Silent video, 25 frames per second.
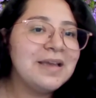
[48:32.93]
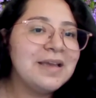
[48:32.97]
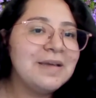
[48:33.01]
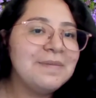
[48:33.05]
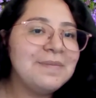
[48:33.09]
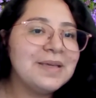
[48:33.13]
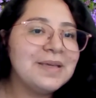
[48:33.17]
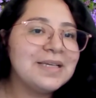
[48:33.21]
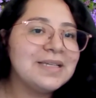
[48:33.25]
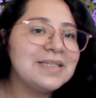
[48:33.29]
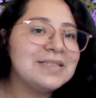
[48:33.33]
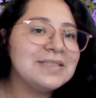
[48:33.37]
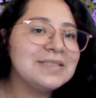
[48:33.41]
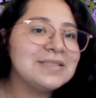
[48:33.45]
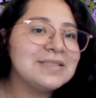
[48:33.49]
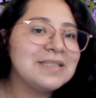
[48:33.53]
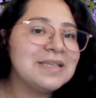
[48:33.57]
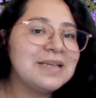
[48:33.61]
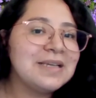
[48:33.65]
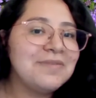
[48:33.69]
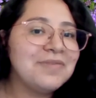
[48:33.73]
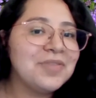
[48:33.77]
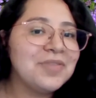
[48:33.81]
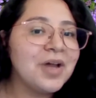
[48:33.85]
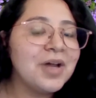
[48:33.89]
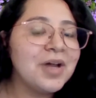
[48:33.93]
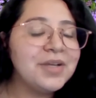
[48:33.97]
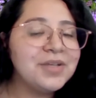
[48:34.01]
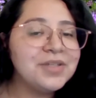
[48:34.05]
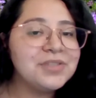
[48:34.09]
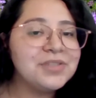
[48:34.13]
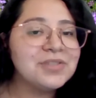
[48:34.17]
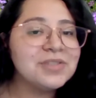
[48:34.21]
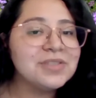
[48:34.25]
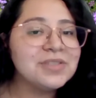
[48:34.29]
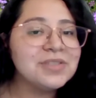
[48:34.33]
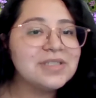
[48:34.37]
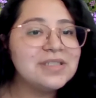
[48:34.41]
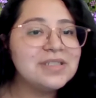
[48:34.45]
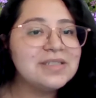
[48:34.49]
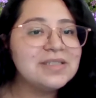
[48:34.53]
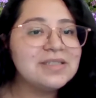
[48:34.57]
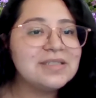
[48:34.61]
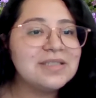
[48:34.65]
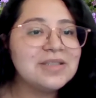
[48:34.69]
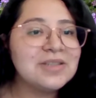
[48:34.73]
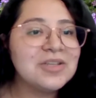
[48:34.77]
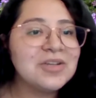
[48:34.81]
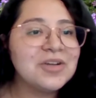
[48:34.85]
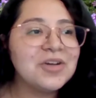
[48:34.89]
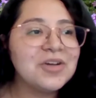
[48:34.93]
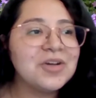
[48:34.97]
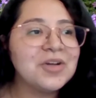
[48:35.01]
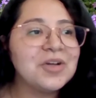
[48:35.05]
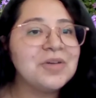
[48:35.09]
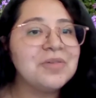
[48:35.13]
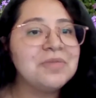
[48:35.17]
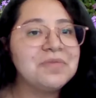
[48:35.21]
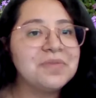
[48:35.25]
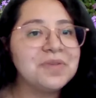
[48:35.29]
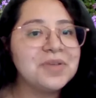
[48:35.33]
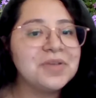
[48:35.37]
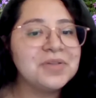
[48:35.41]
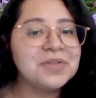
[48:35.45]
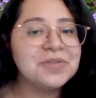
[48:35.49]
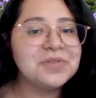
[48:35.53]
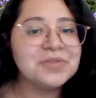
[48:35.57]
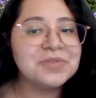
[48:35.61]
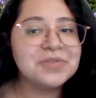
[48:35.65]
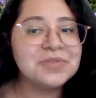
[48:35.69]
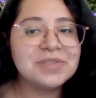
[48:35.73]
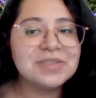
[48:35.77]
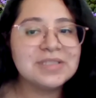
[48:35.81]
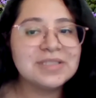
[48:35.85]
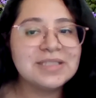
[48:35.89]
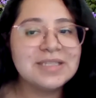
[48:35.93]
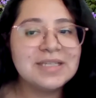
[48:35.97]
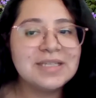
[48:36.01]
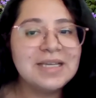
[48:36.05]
because if not, you're just going to sit there confused,